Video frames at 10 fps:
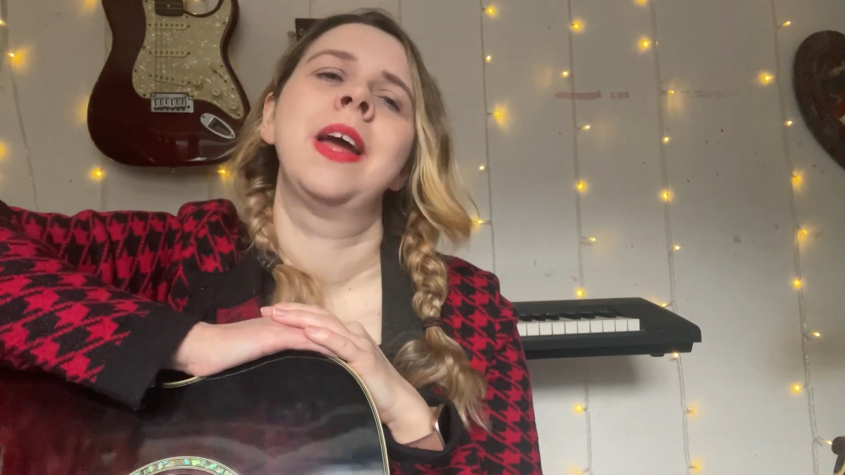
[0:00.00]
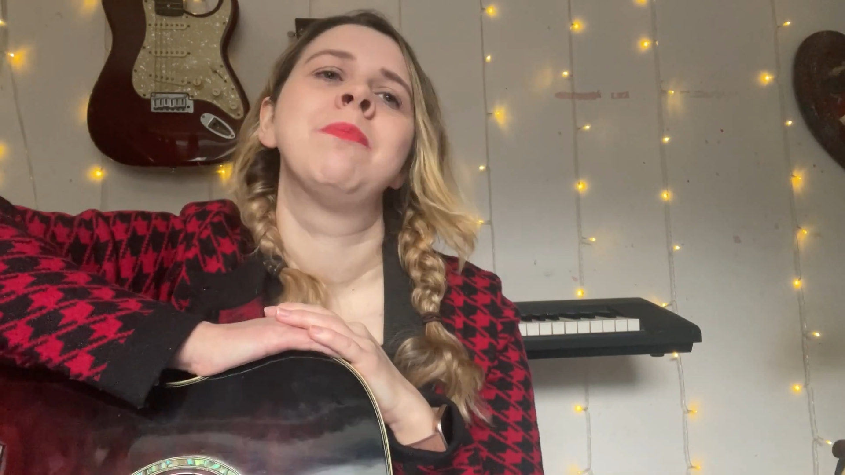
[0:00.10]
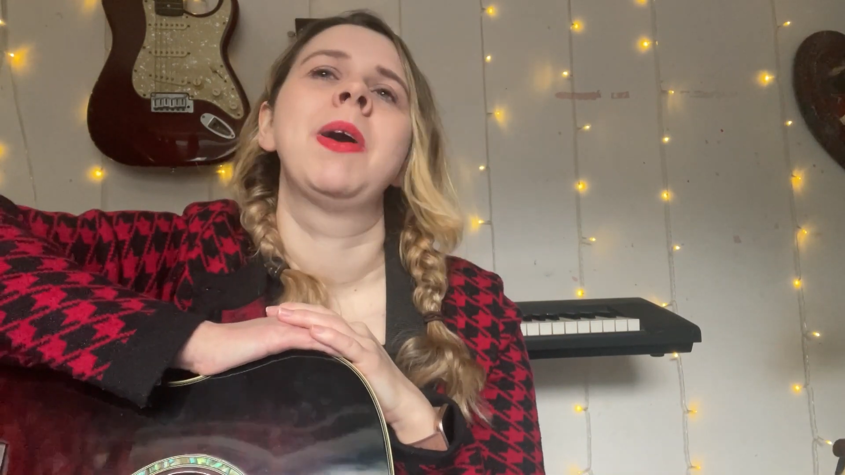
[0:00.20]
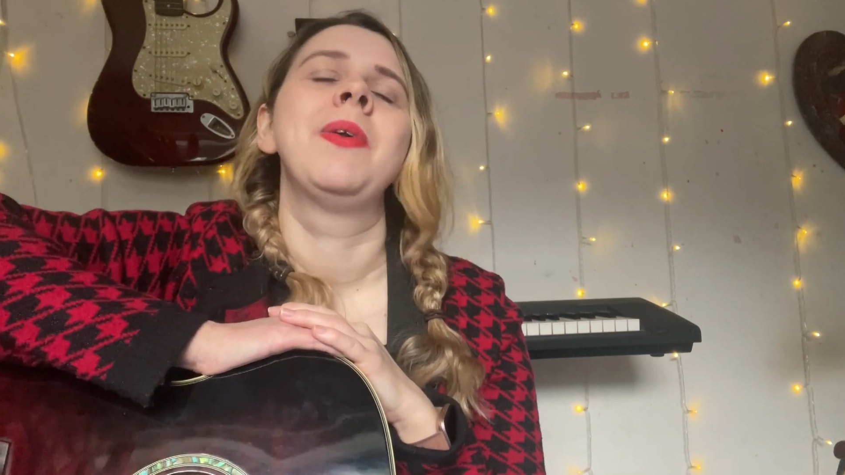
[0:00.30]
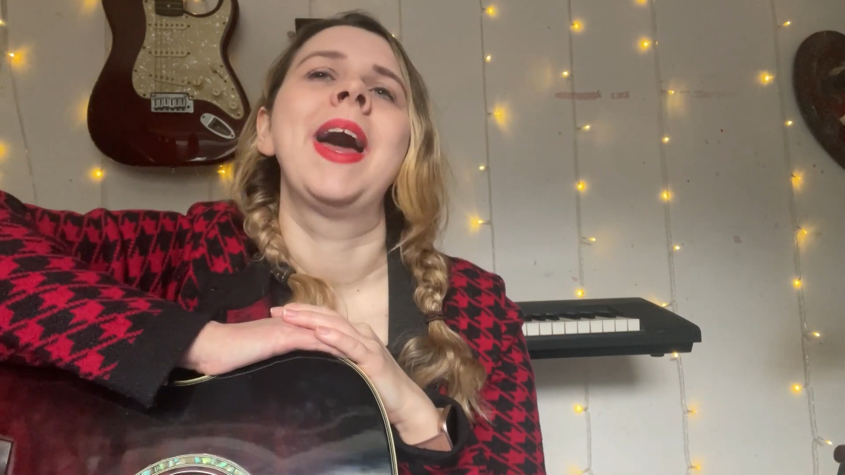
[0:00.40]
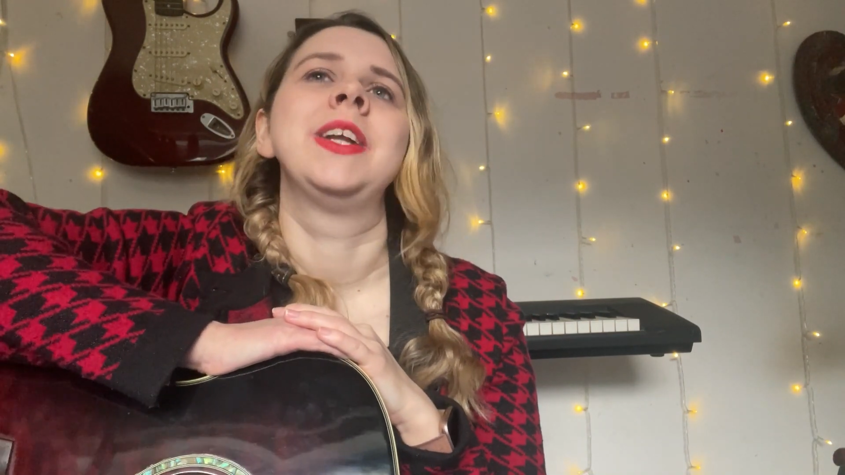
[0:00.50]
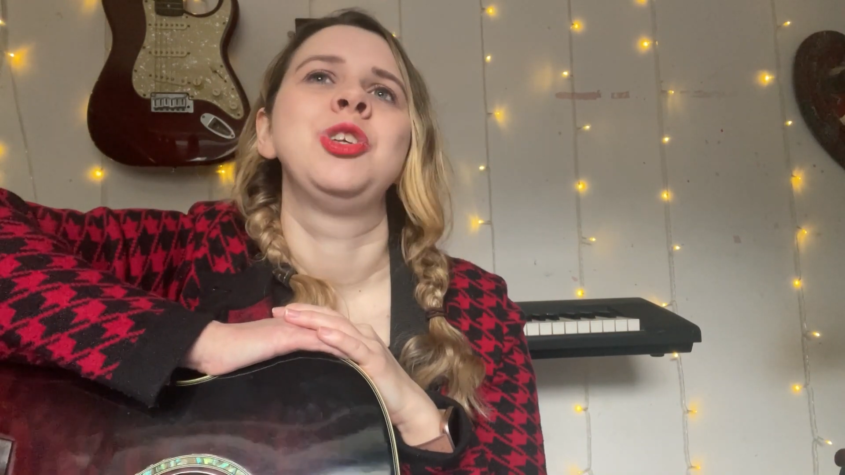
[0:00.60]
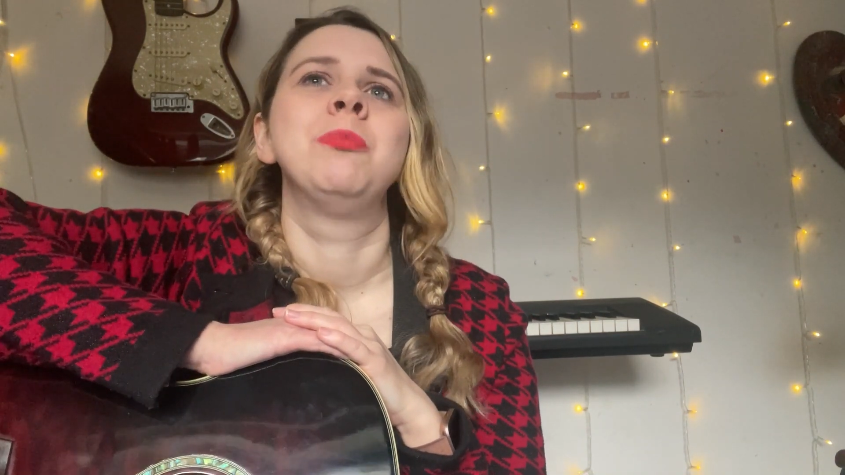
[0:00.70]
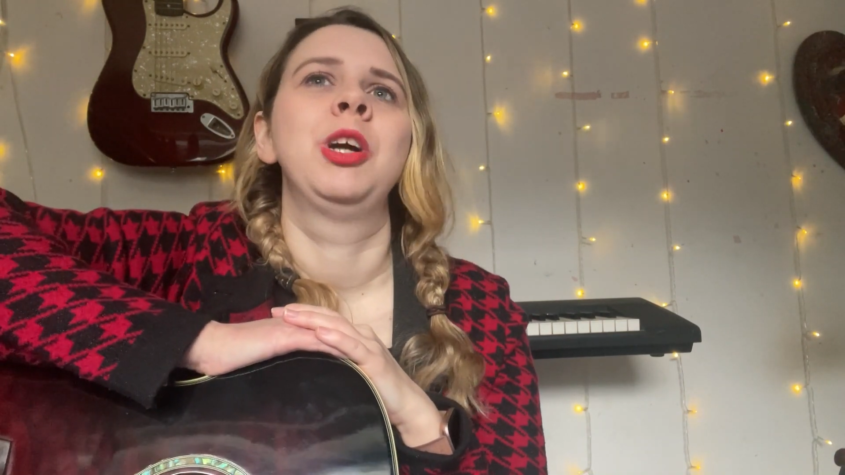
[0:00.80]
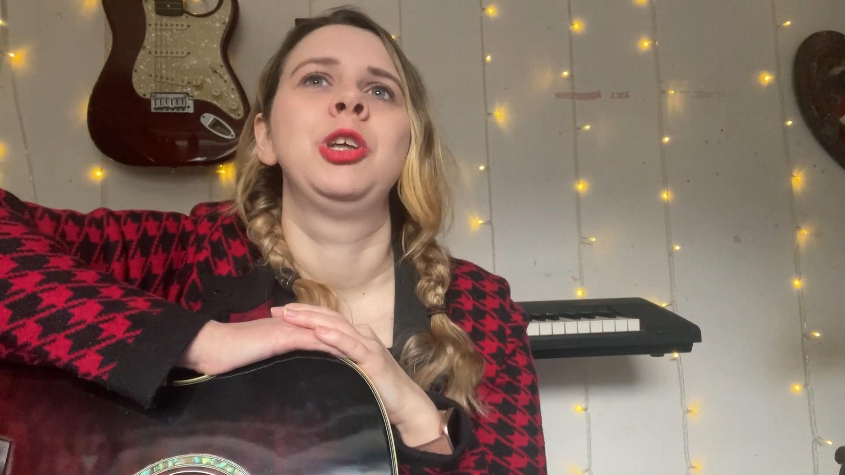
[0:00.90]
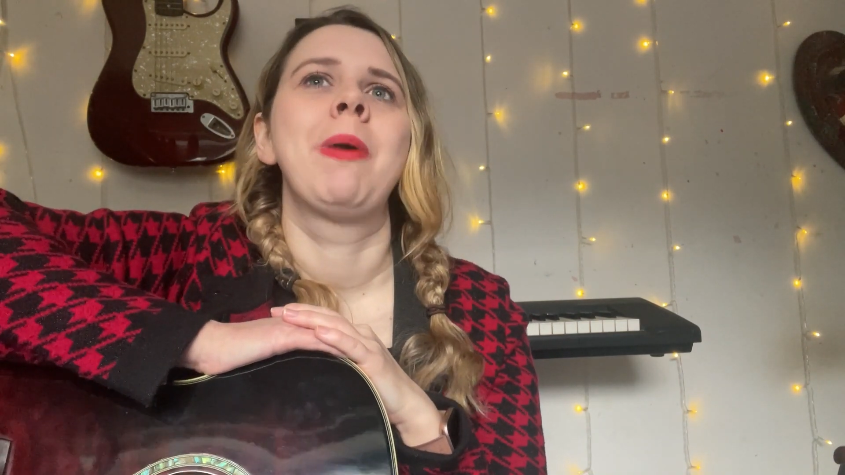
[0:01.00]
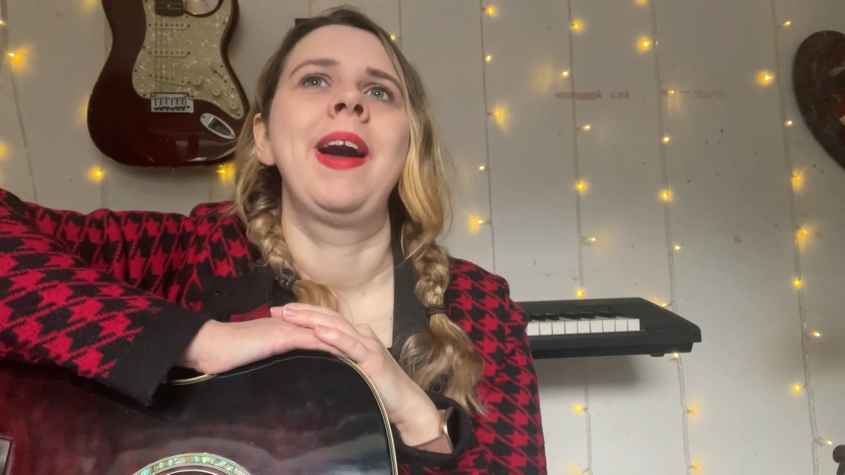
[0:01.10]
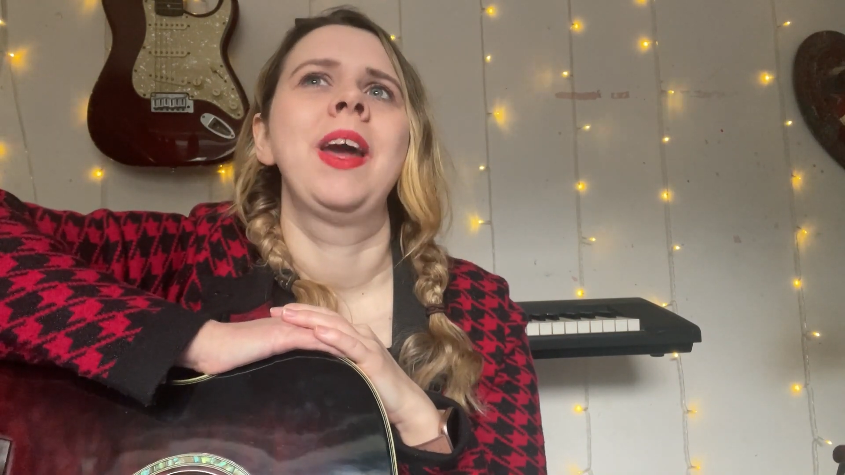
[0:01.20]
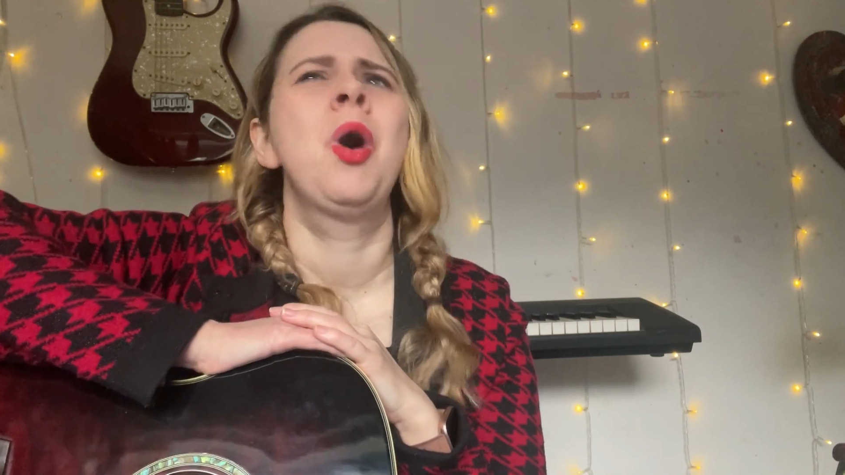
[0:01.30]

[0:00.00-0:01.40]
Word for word: in my own head too much about it.